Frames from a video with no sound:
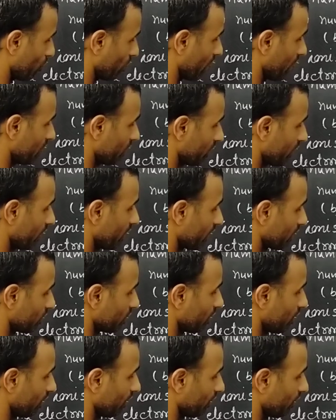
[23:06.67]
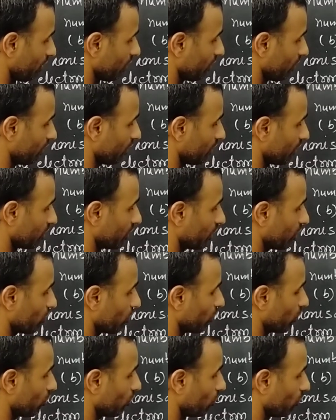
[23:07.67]
potential energy is
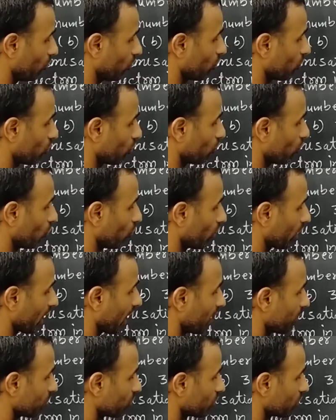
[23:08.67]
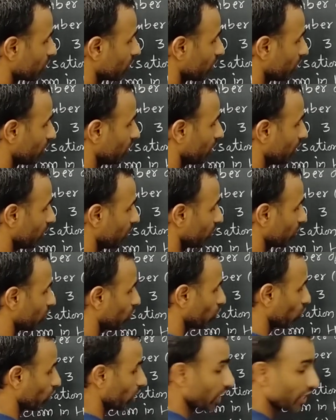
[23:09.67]
equal to 2 times
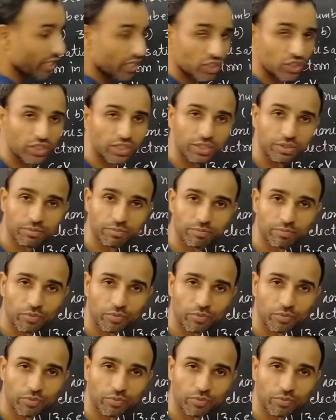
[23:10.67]
total energy.